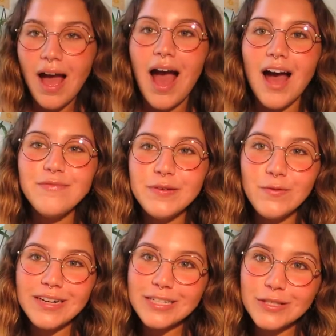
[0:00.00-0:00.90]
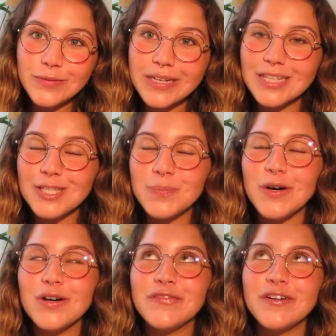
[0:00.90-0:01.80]
I've been wanting to read this
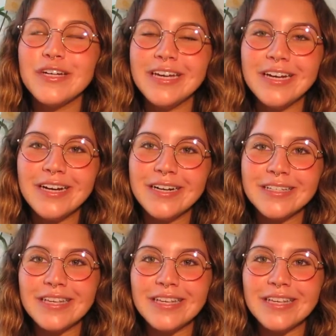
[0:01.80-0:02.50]
book for years.